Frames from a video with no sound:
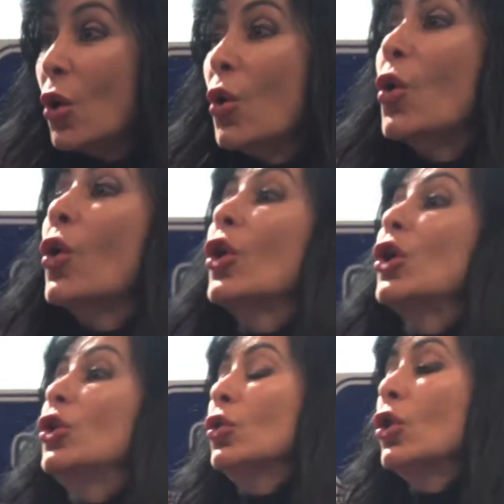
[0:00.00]
or
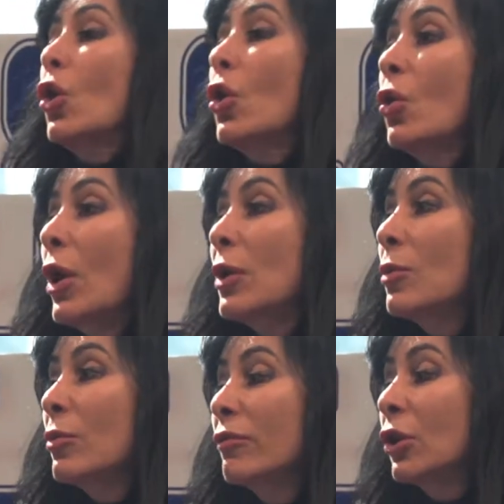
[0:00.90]
you go and
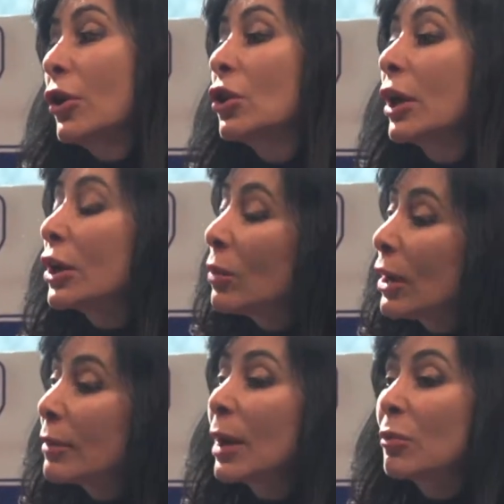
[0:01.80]
you move along, you're like, you know
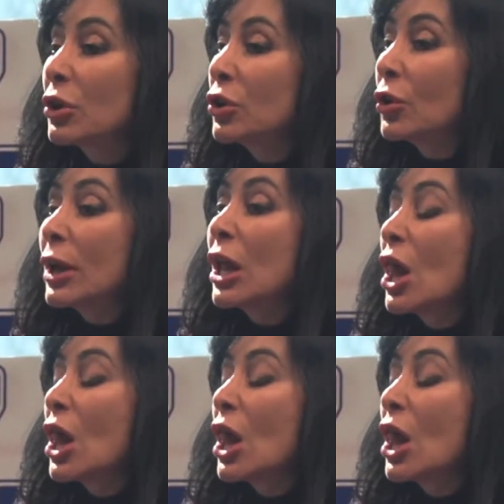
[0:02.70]
what, I'm gonna do it.